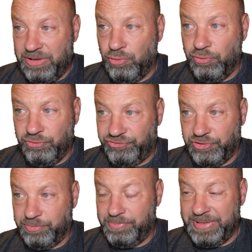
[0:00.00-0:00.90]
lose
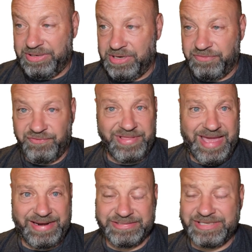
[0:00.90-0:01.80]
your business for
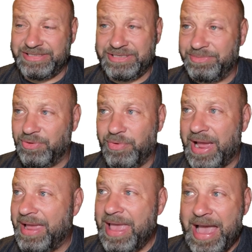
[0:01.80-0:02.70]
that. It's like
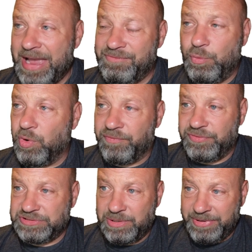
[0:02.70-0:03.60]
I haven't worked
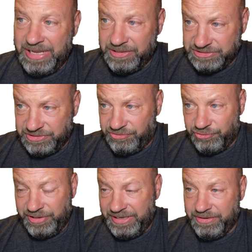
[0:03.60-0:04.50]
for somebody else in
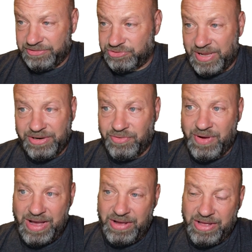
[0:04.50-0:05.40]
30 years. So I don't
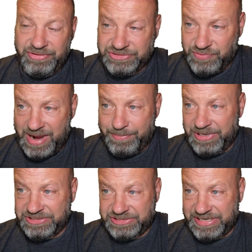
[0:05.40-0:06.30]
know how all this crap
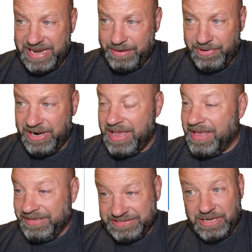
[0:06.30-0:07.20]
is today, but
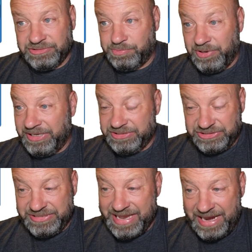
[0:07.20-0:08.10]
sounds like
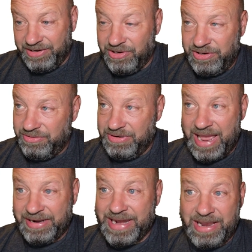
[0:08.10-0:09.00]
it's not
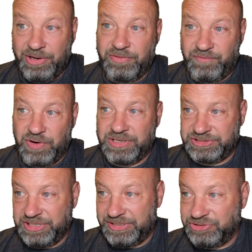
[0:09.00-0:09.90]
good for
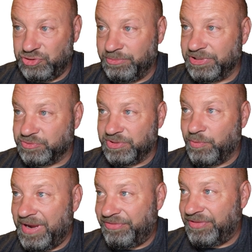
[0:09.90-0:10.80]
us, the consumers, with the way